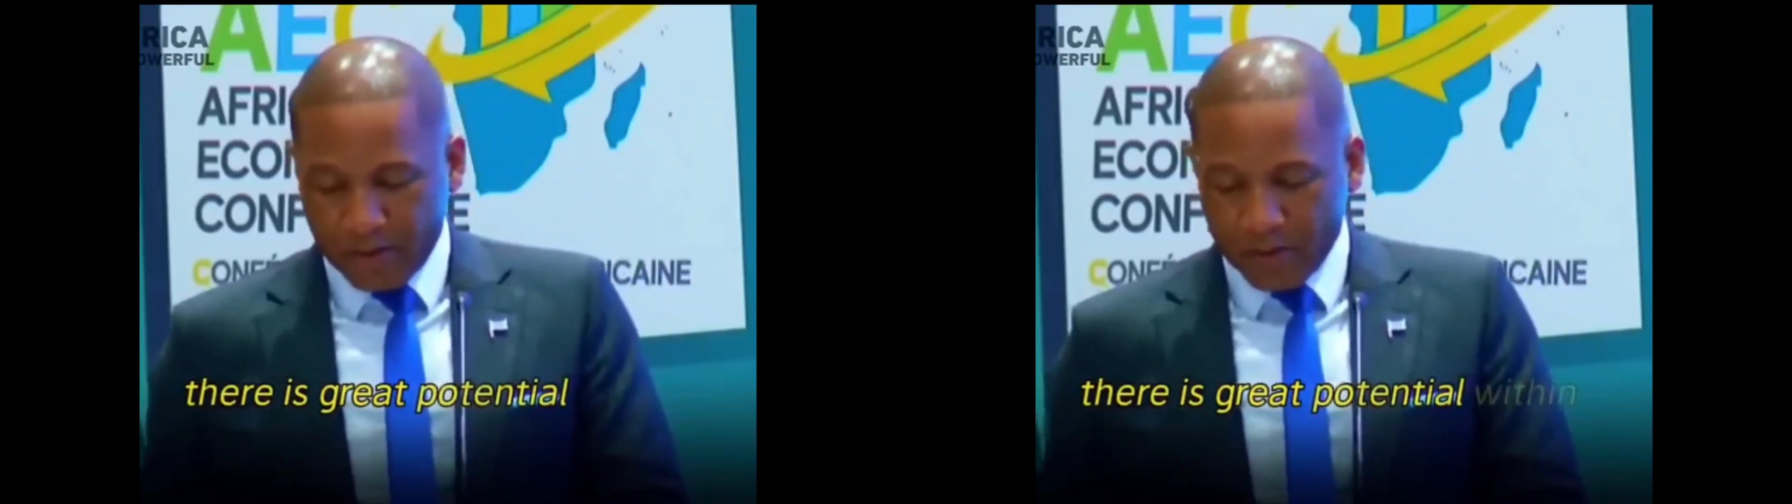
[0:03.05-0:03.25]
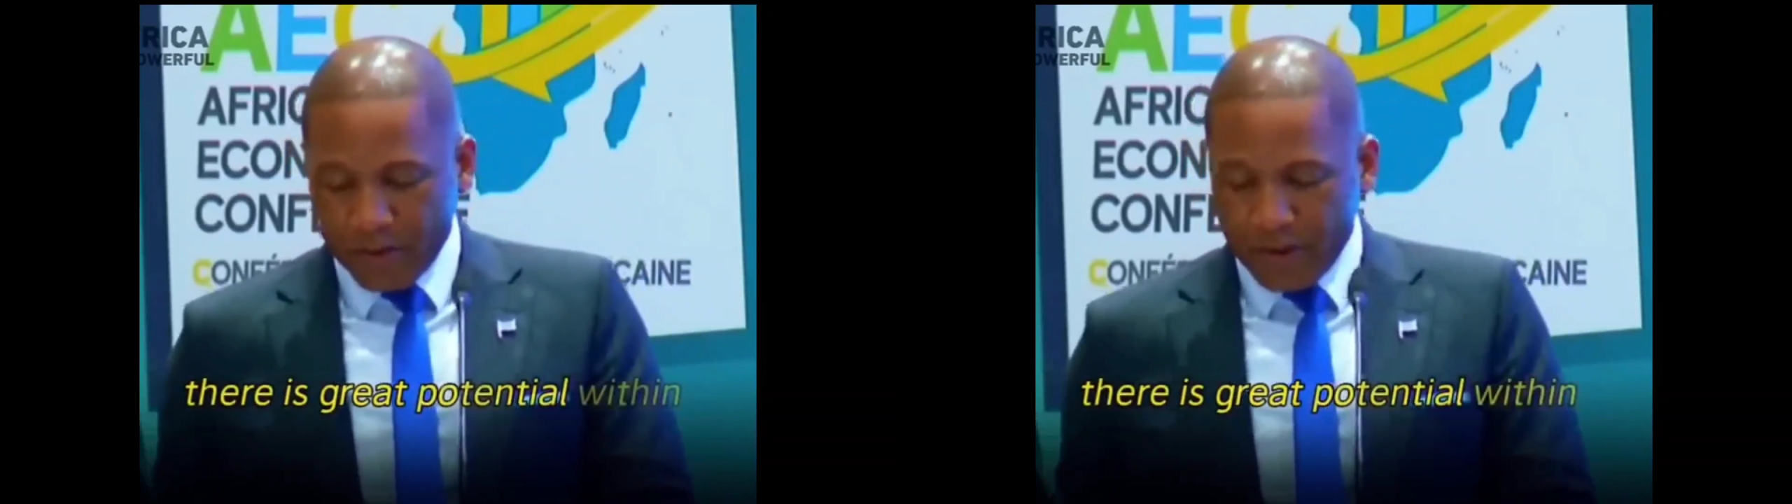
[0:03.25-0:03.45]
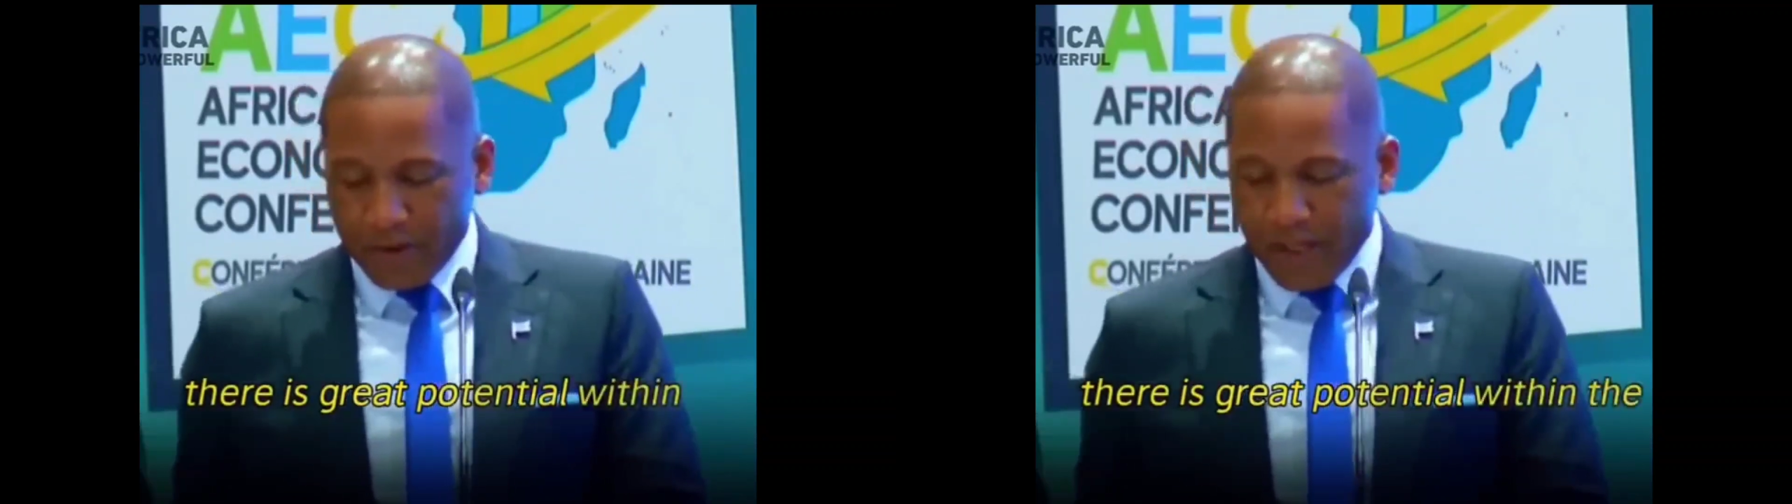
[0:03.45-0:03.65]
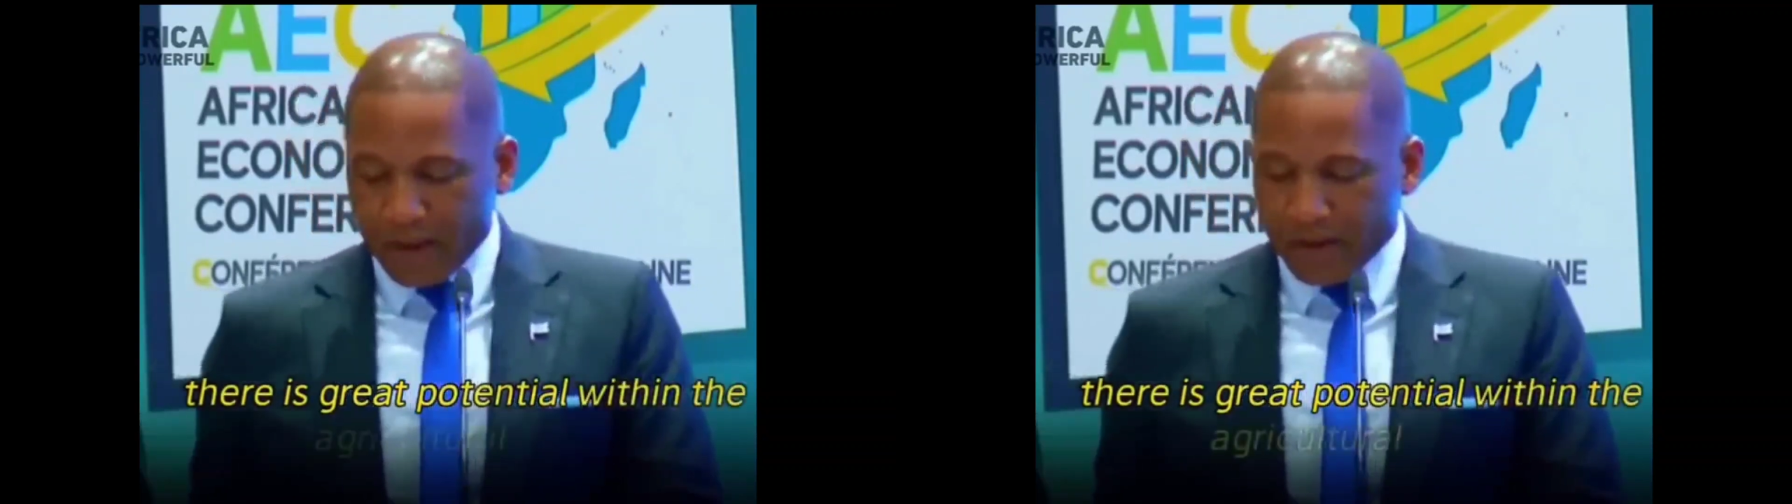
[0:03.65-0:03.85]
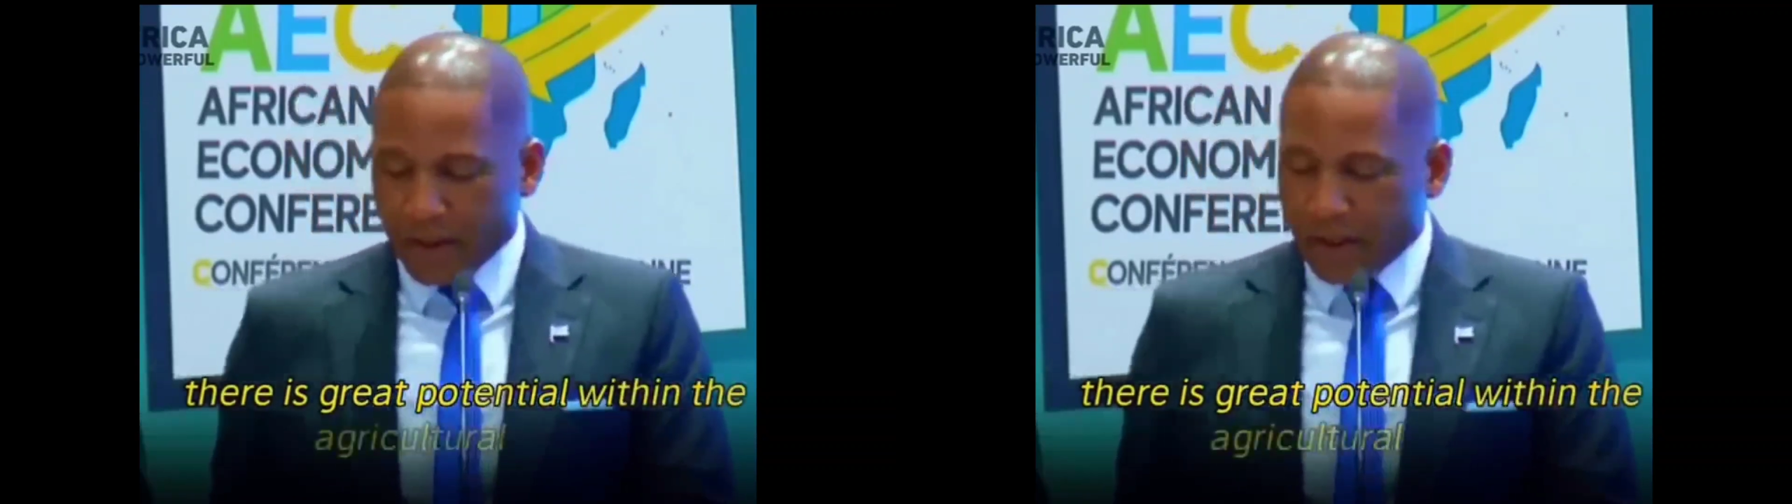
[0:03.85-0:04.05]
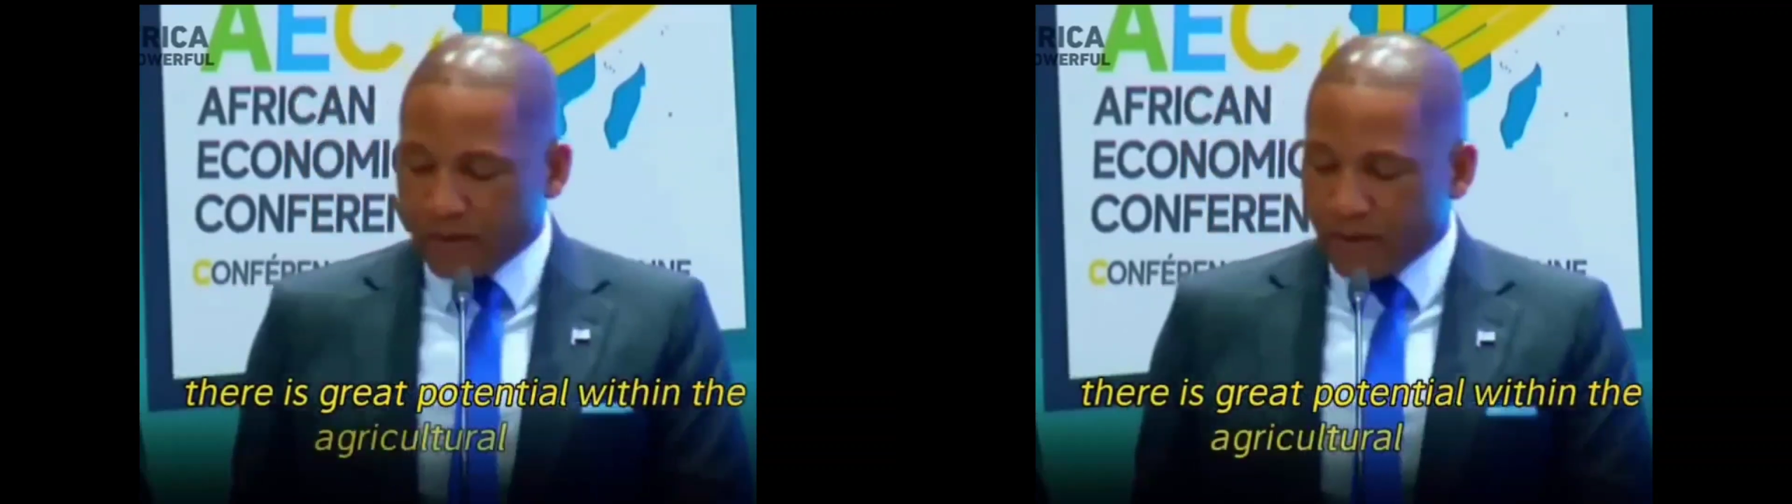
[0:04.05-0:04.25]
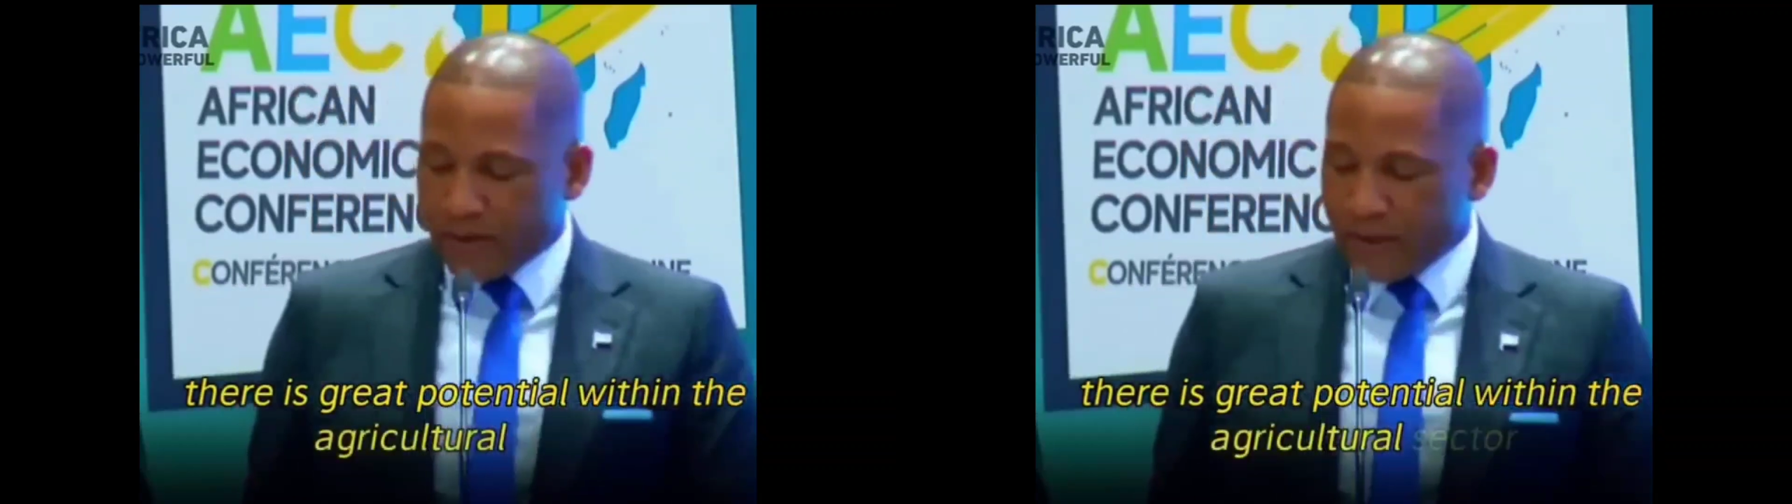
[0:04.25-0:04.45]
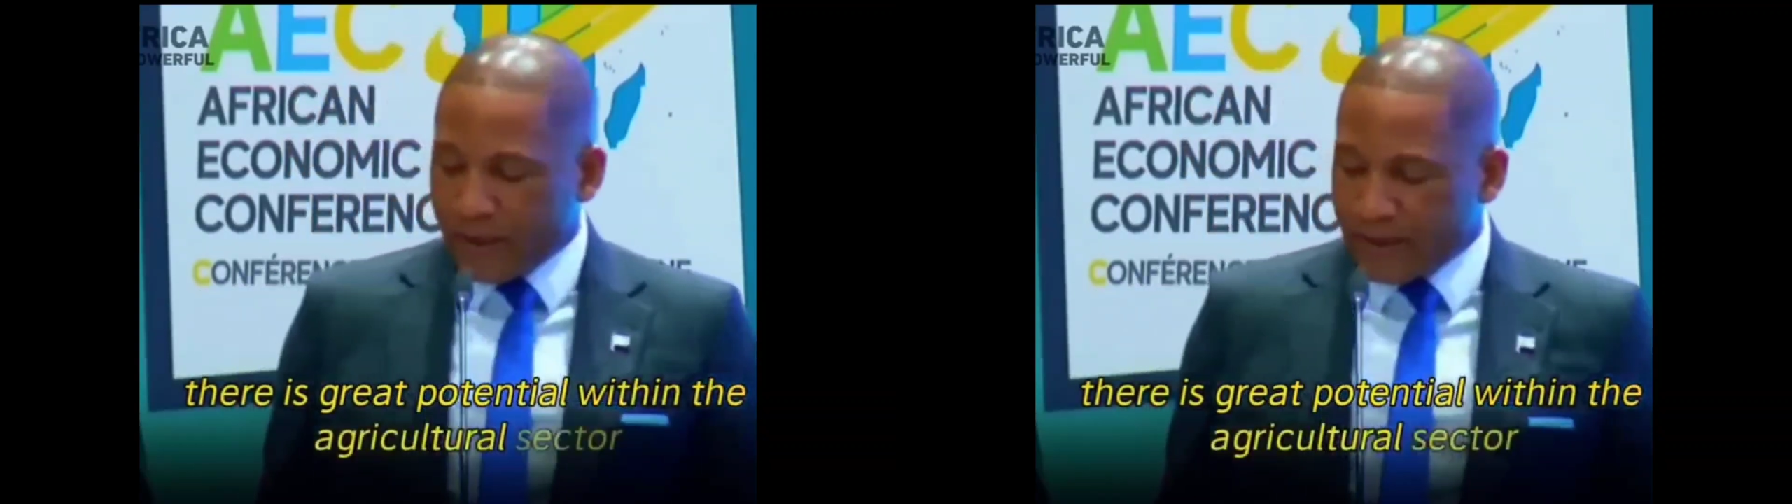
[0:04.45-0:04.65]
within the agricultural
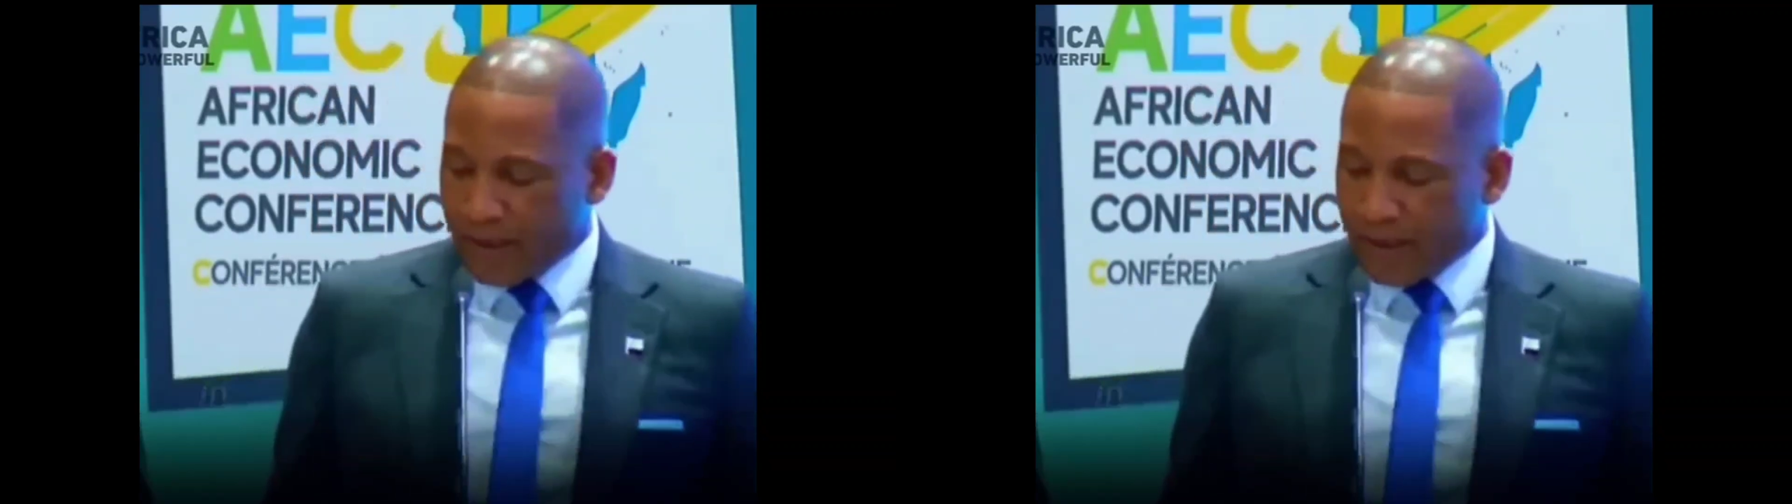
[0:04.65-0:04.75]
sector